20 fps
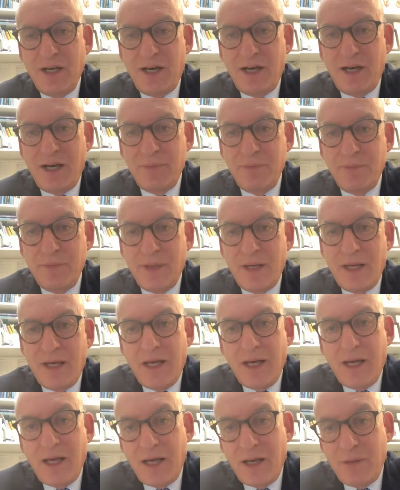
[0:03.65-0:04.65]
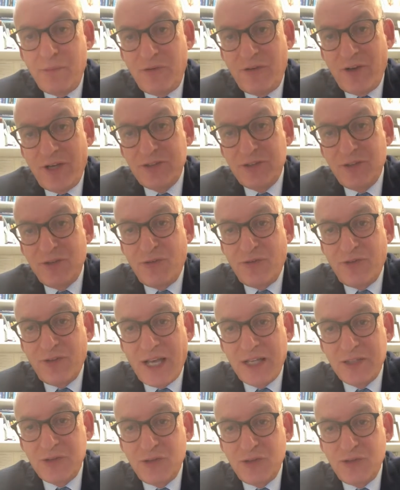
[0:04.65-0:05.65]
I'm a Professor of
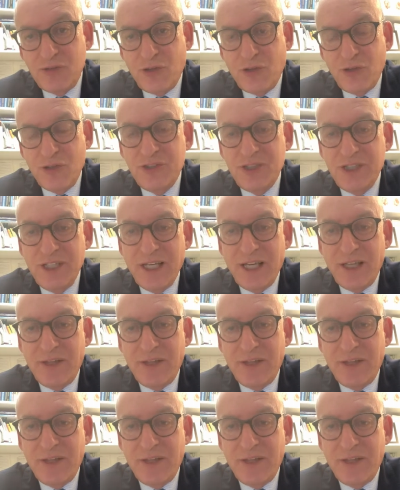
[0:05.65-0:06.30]
Gastroenterology